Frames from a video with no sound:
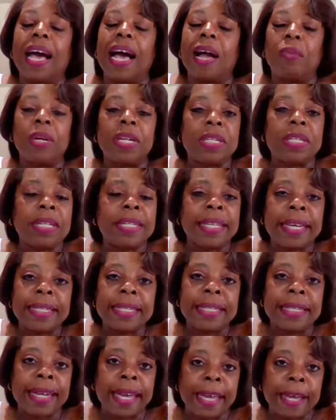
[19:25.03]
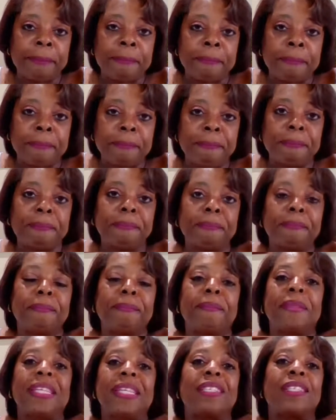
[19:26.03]
I wanted to take today,
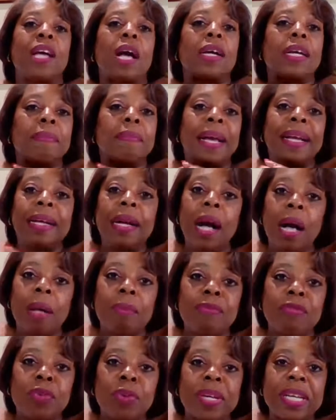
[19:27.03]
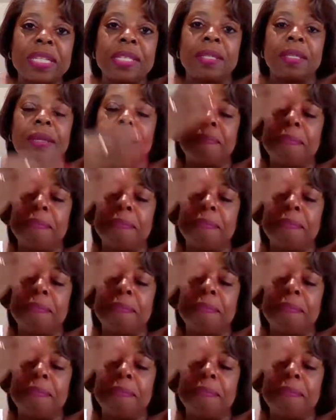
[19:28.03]
talk in my calm voice,